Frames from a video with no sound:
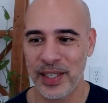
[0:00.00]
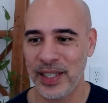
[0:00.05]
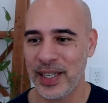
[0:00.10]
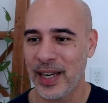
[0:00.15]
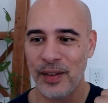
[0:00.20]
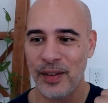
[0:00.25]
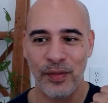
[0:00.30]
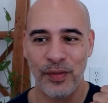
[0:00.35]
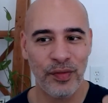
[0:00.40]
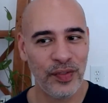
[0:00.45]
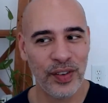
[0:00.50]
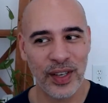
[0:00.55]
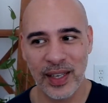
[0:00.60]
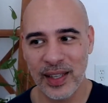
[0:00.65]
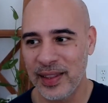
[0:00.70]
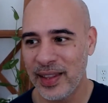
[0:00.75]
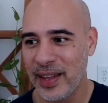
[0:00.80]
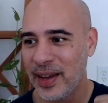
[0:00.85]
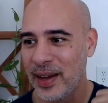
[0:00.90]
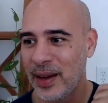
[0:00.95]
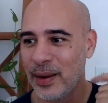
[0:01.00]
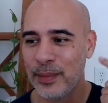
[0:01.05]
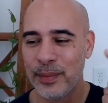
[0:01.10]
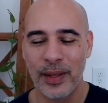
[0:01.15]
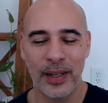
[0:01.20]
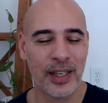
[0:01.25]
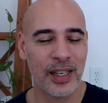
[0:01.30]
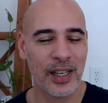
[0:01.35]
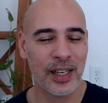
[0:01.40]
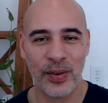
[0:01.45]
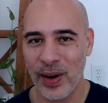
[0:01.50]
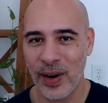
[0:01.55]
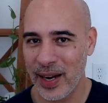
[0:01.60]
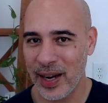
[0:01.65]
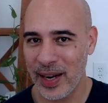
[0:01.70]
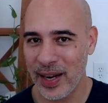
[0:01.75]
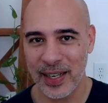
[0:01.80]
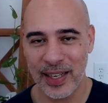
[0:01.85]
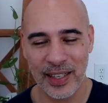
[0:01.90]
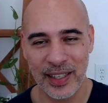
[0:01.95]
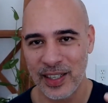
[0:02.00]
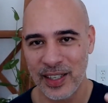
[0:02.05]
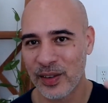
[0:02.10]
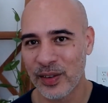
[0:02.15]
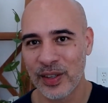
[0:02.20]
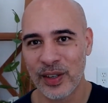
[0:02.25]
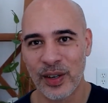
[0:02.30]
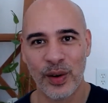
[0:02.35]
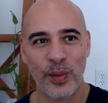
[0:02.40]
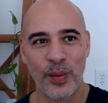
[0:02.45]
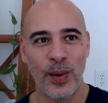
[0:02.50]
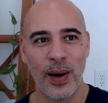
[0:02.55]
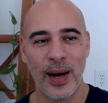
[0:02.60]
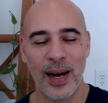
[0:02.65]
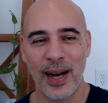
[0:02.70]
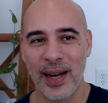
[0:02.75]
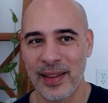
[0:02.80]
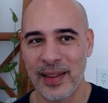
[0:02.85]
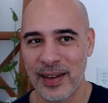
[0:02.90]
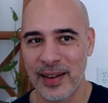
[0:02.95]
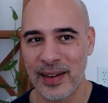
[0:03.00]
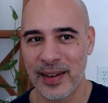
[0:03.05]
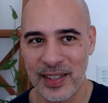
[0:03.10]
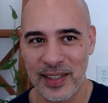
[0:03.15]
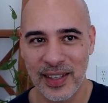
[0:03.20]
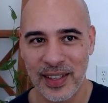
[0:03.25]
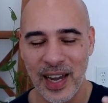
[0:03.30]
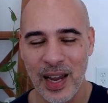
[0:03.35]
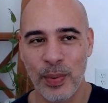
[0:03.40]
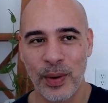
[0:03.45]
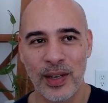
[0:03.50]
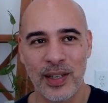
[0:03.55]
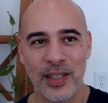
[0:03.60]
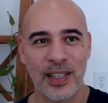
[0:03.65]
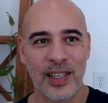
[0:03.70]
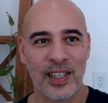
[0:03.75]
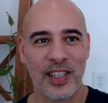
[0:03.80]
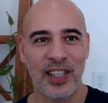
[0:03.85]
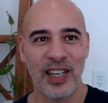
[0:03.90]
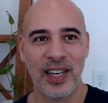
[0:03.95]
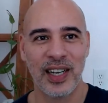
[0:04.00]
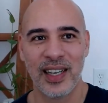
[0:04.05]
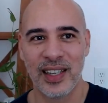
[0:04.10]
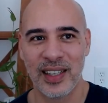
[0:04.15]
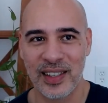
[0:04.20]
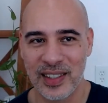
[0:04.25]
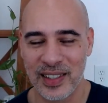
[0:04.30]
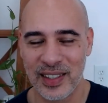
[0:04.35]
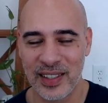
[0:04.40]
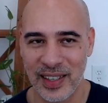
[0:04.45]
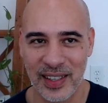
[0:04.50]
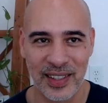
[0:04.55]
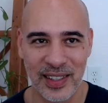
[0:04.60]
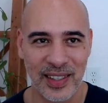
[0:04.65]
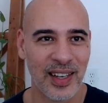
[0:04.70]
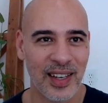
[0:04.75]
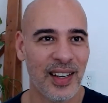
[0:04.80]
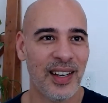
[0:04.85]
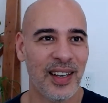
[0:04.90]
You got to feed them, they're crying and you don't know why, there's diapers to change, there's,